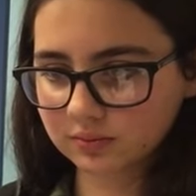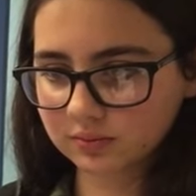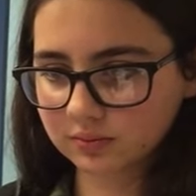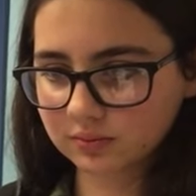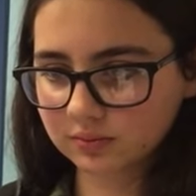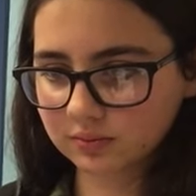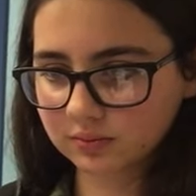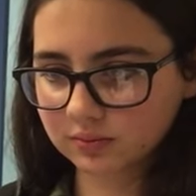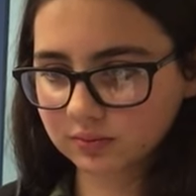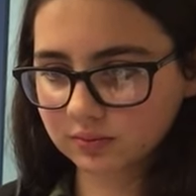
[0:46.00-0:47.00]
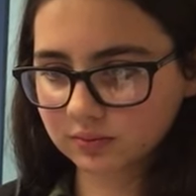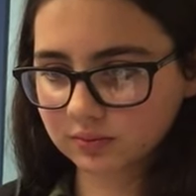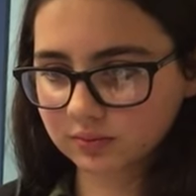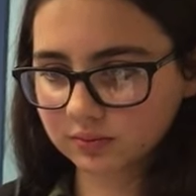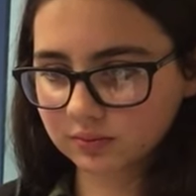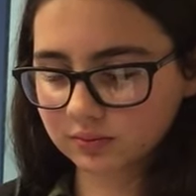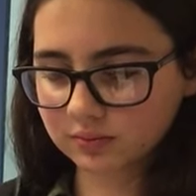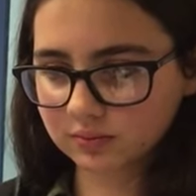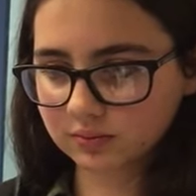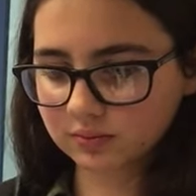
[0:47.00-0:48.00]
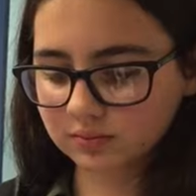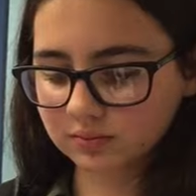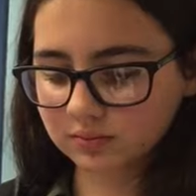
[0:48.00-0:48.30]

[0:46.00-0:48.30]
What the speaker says: Nobody speaks.